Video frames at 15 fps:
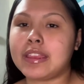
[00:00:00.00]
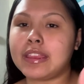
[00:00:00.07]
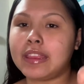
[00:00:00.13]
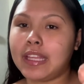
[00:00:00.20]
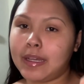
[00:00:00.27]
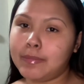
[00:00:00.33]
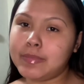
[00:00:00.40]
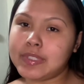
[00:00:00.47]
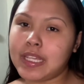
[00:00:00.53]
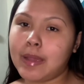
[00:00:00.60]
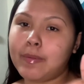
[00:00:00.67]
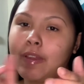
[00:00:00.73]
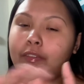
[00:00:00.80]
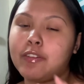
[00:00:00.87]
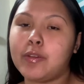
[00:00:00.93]
thumbs up
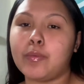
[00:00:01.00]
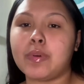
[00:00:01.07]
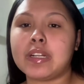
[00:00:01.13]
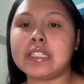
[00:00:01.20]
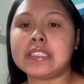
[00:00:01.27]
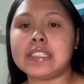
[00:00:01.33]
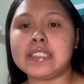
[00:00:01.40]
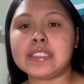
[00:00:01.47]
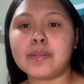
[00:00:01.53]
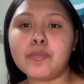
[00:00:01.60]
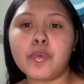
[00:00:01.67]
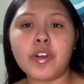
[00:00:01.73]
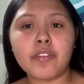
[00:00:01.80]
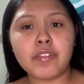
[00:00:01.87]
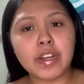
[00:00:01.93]
if you want to see some
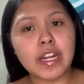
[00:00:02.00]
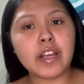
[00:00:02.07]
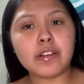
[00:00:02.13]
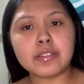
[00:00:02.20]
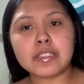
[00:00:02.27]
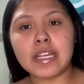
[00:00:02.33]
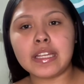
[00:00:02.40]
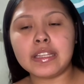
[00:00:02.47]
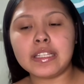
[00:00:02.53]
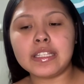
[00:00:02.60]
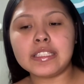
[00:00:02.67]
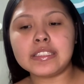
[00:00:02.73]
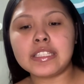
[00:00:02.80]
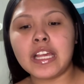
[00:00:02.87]
more videos like this.